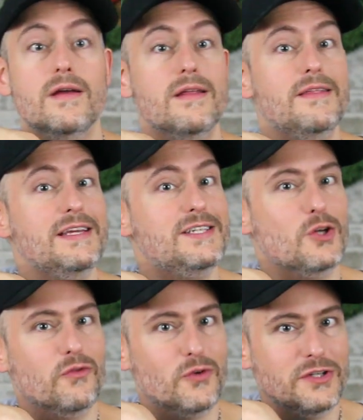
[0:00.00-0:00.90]
The
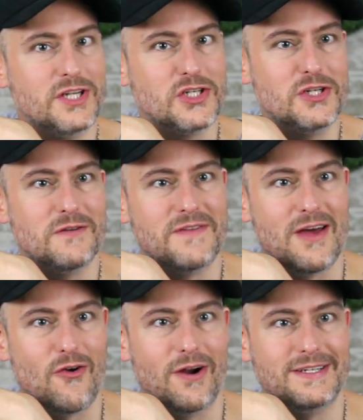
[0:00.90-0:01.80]
Silver Edition of
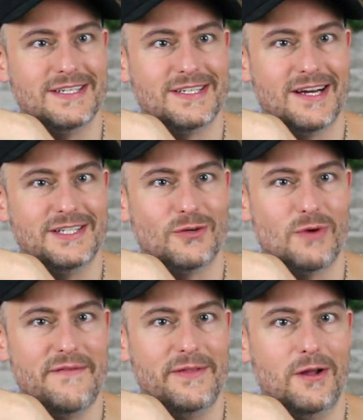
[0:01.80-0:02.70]
Van Richten's Guide to
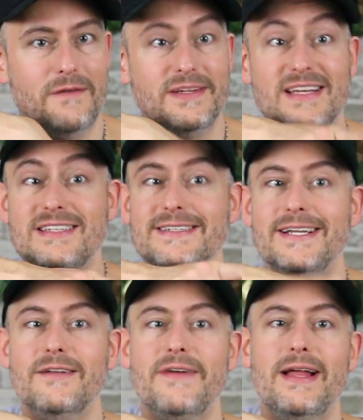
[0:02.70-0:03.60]
Ravenloft is
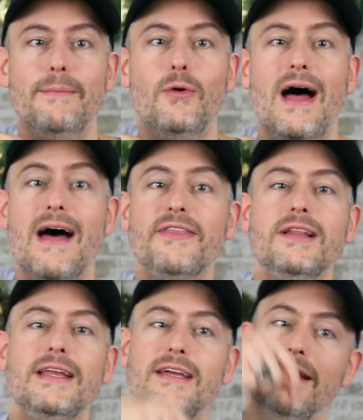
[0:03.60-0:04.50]
still available at the
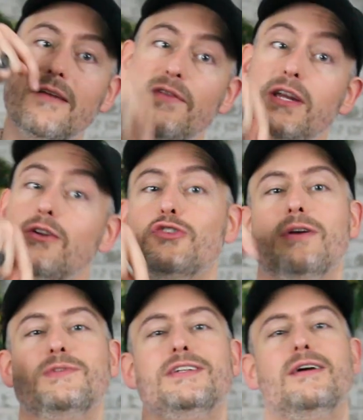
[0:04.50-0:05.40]
link in the video
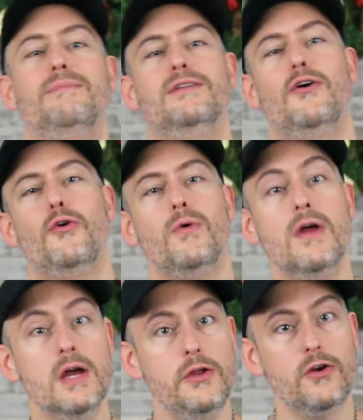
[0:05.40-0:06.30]
description down below.
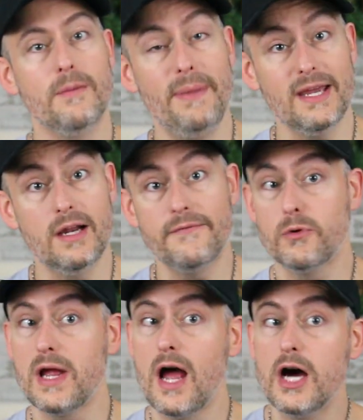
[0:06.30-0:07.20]
You can pick it up
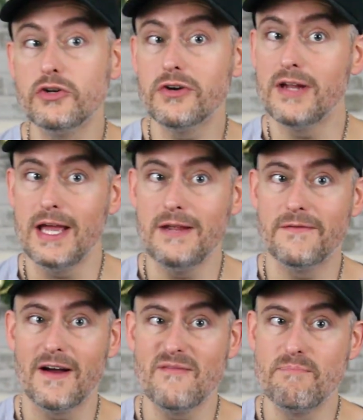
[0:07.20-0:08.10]
for
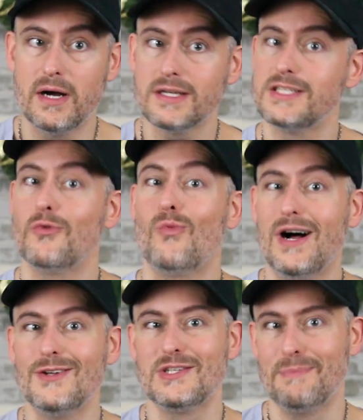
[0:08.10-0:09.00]
$185
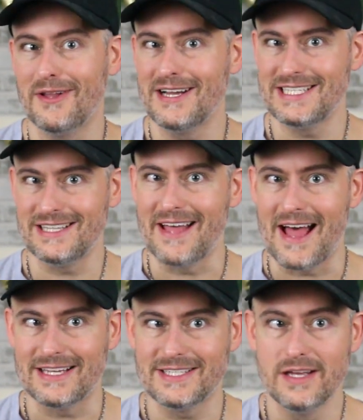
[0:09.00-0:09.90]
while supplies
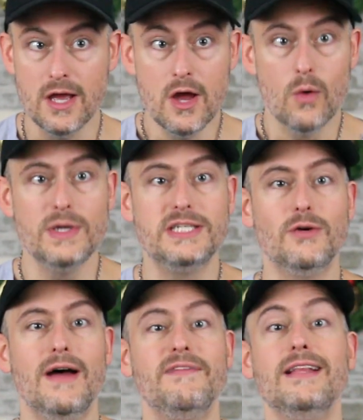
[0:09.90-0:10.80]
last. We
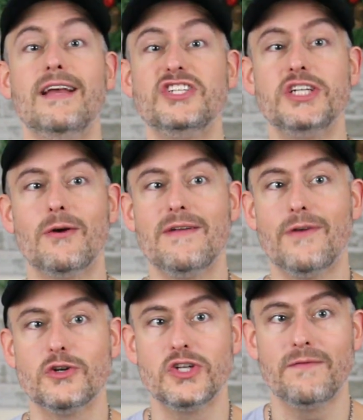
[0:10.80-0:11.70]
still have the legendary
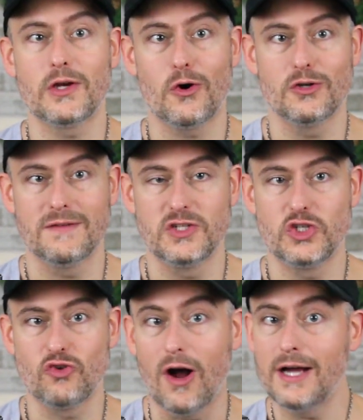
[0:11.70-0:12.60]
version of the Curse of
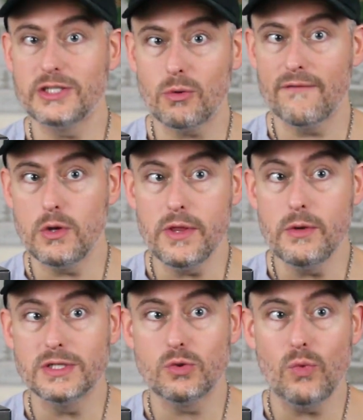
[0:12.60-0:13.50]
Strahd to review with
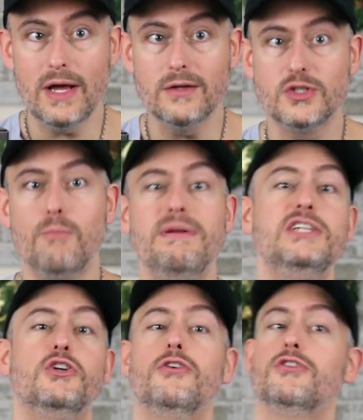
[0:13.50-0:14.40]
you as well, so be
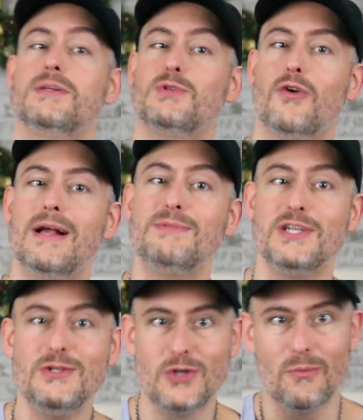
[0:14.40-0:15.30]
sure you're subscribed so
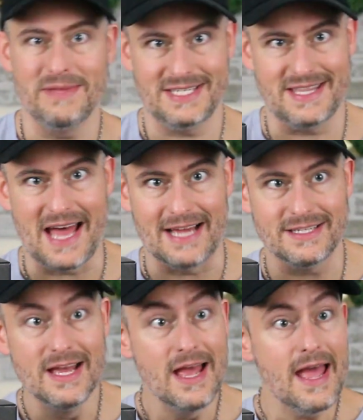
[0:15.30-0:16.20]
you don't miss
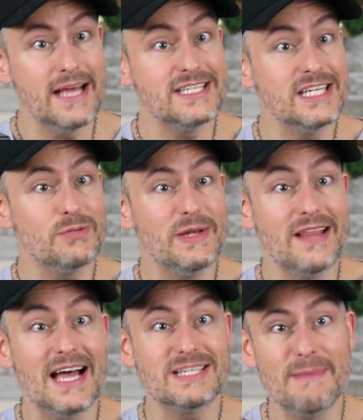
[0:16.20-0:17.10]
that. And since we
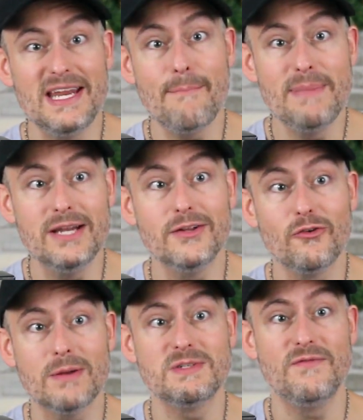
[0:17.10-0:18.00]
last made a Beadle
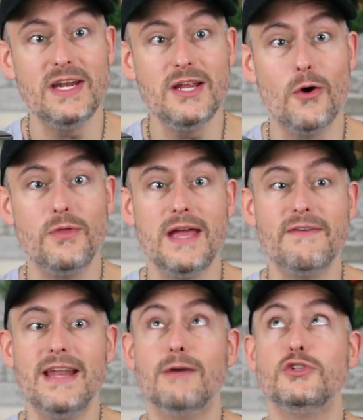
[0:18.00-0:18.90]
Grimm's video, they've
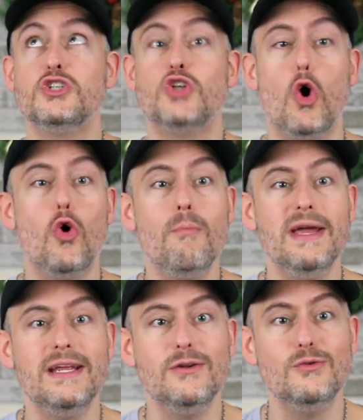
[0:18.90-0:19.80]
announced so
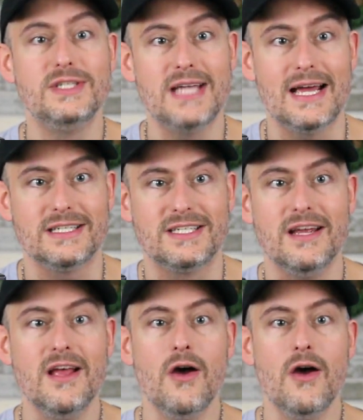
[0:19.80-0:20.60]
many new sets.